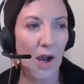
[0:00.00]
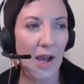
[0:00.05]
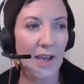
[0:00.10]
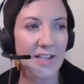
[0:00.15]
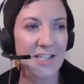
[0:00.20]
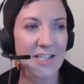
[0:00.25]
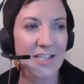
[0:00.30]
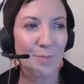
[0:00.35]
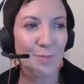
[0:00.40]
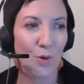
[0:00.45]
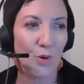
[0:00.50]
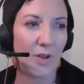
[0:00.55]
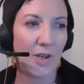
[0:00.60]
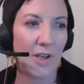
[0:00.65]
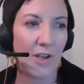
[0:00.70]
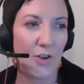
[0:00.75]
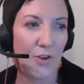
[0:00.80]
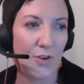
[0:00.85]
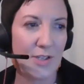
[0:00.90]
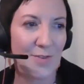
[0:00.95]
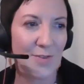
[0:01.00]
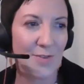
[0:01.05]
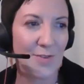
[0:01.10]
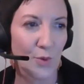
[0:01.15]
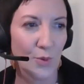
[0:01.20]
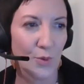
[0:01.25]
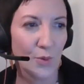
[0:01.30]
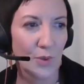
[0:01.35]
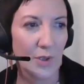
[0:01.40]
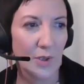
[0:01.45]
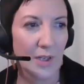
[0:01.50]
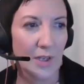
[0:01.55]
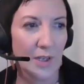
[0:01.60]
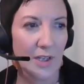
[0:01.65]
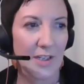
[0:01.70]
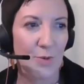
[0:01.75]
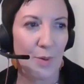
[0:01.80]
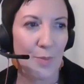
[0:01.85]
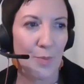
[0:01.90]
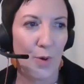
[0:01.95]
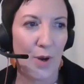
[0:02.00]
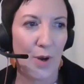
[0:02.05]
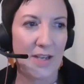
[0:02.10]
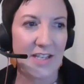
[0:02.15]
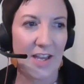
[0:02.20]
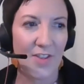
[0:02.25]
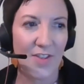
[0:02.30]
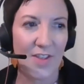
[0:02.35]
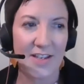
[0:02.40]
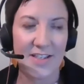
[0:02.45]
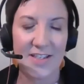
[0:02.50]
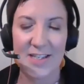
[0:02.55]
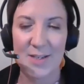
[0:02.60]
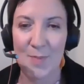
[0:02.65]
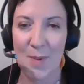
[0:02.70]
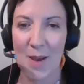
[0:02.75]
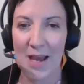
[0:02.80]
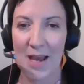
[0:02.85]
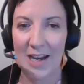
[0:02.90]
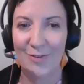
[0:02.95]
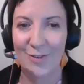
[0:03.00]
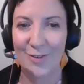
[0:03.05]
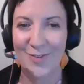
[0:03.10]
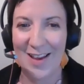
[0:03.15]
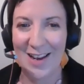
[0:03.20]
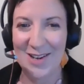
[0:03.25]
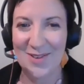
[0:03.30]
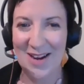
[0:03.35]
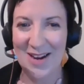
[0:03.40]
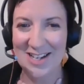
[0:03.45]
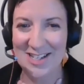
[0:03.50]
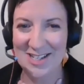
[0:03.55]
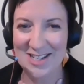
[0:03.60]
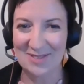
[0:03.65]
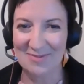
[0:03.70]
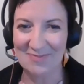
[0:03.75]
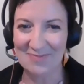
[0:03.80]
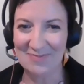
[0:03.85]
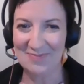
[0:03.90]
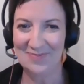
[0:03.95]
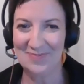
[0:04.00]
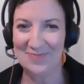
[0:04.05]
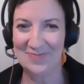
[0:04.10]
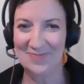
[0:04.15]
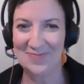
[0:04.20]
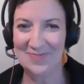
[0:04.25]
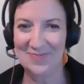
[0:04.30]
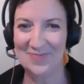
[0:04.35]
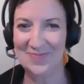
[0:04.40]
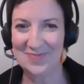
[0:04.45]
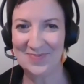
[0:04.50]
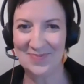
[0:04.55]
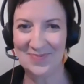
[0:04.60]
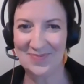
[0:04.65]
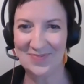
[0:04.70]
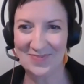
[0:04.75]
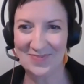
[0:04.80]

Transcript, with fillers: and just why it's important and useful to embrace ethics as part of evaluation.